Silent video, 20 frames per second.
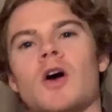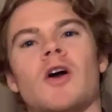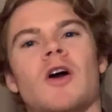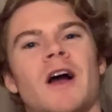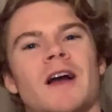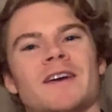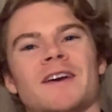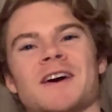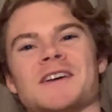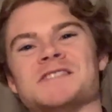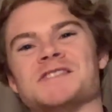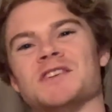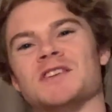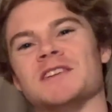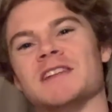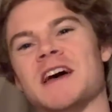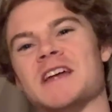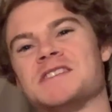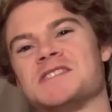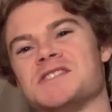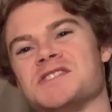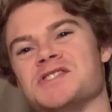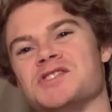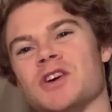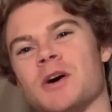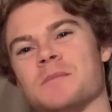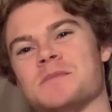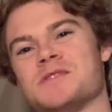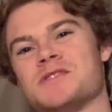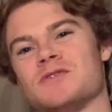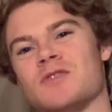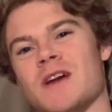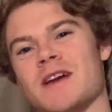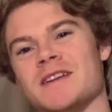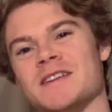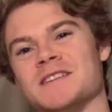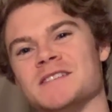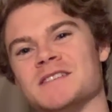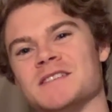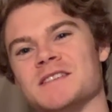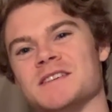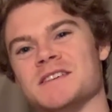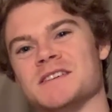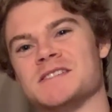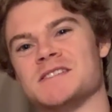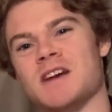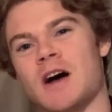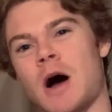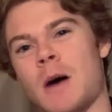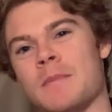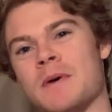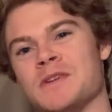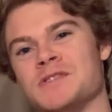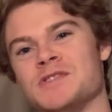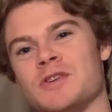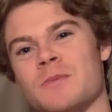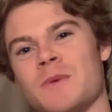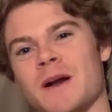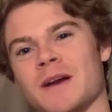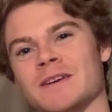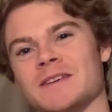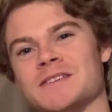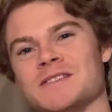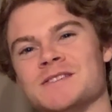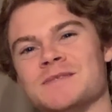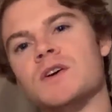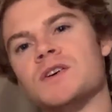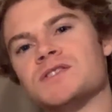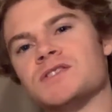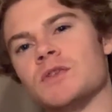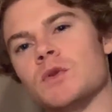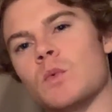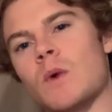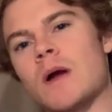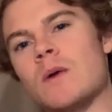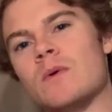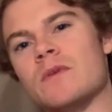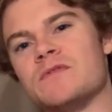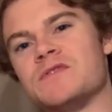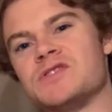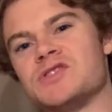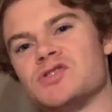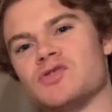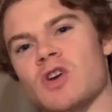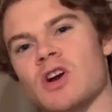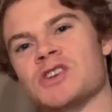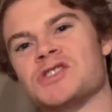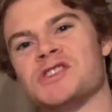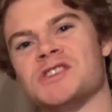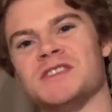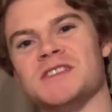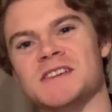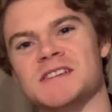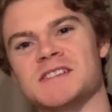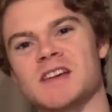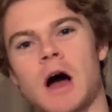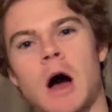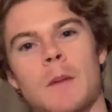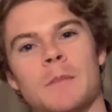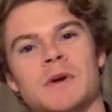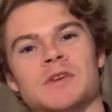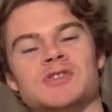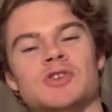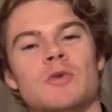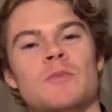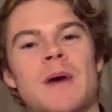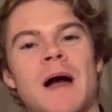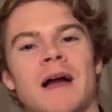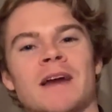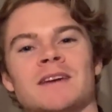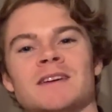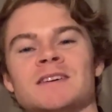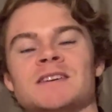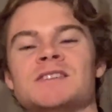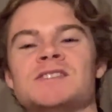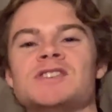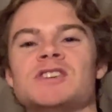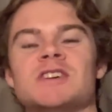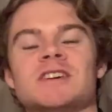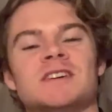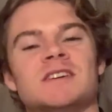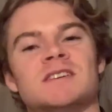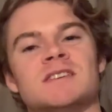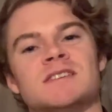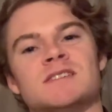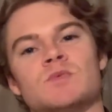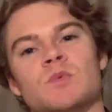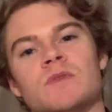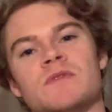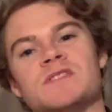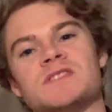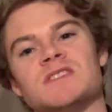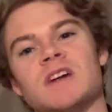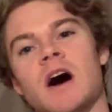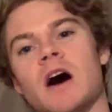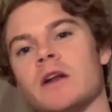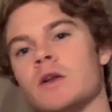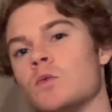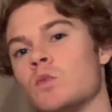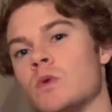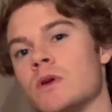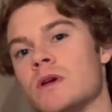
Alright guys, so let's jump straight into this arpeggio package. So the way we've structured this arpeggio package is we've started